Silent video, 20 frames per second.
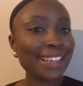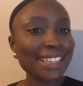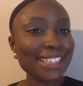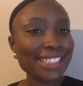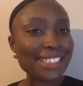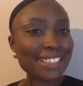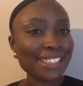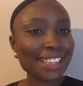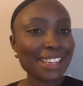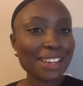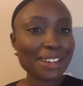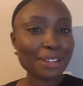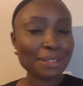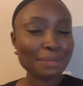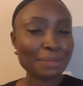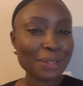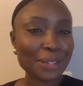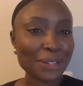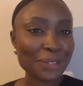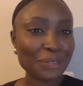
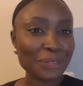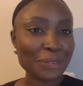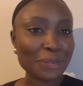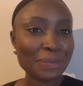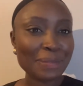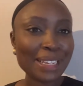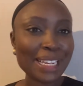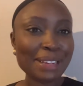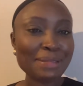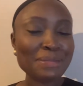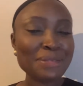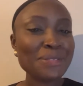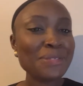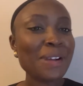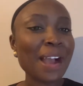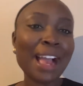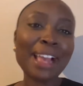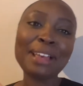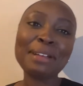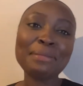Salam, beautiful people.
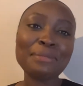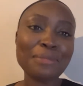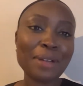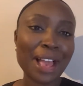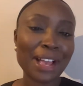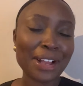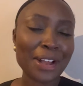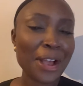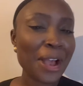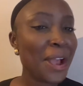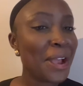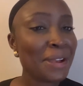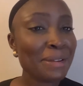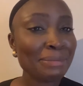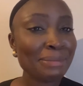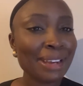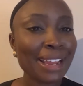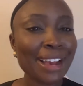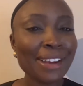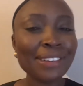I am back
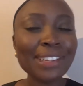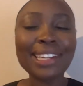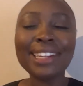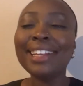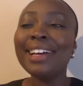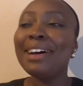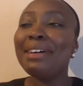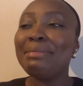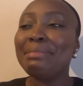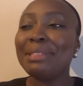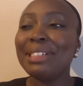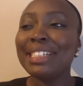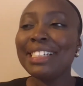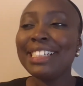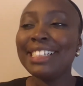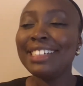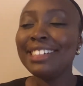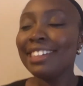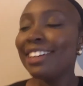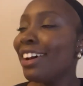home now.
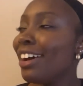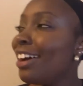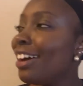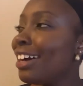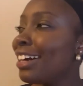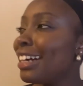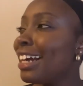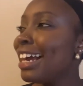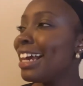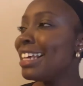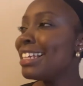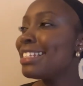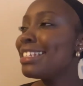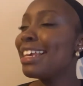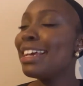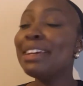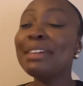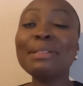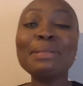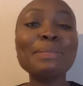Alhamdulillah, guys.
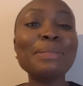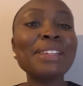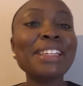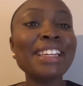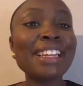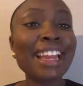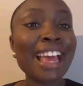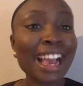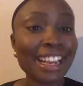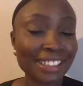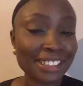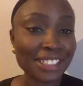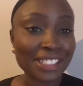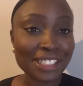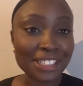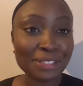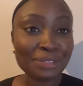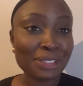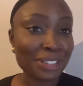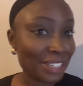I am
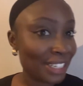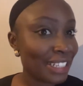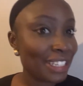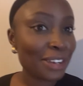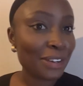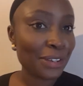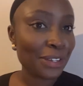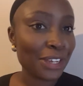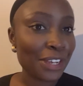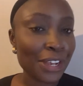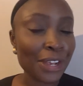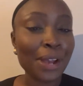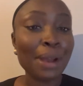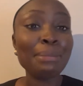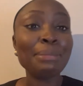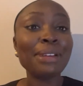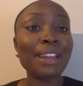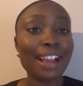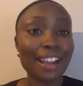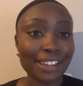knackered. When I tell you,
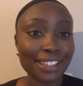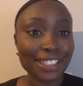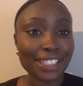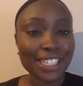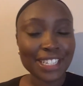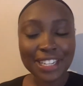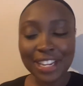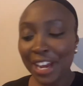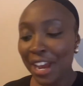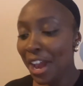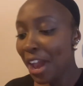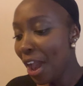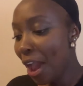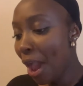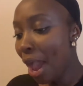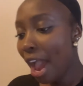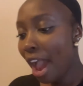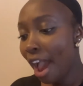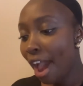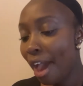I'm knackered.
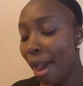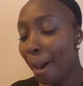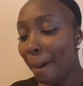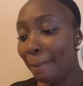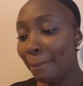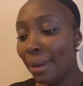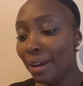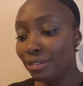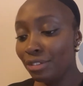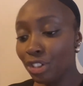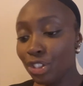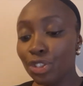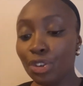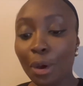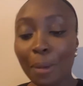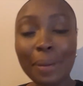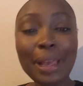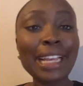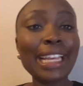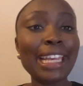I've just
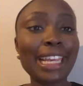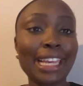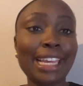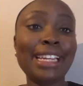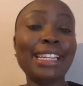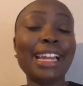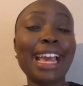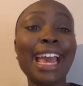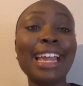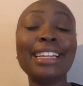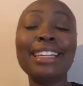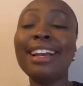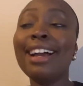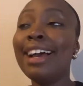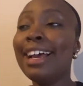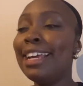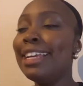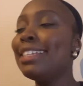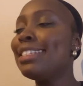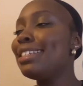got back in, and
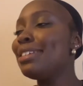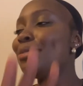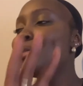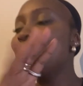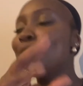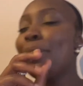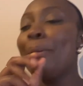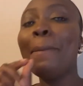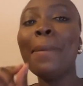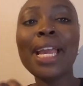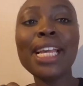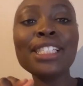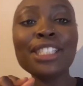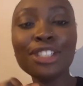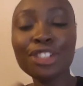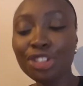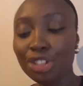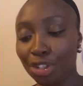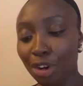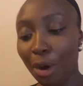guys, it was an
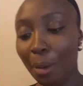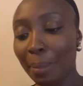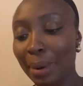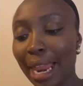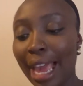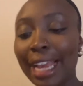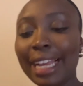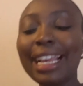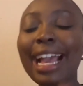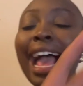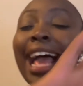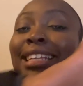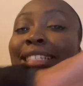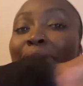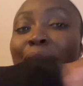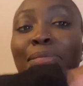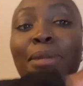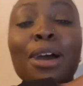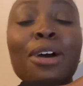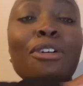amazing shop. Like, I
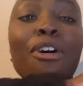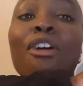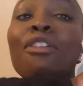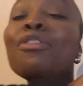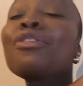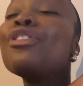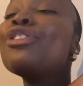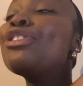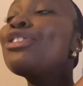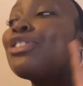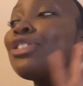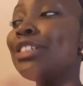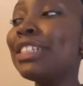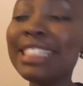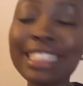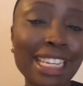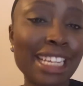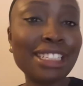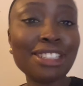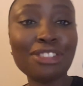smell of good
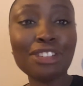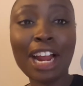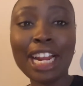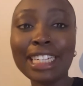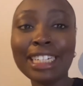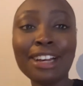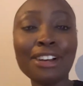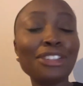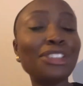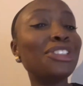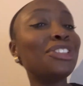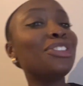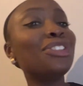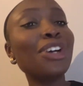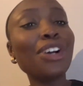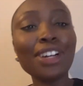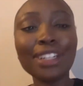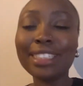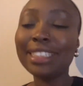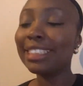scents right now. You
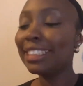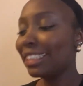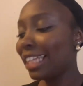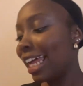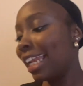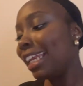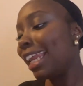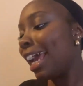don't understand.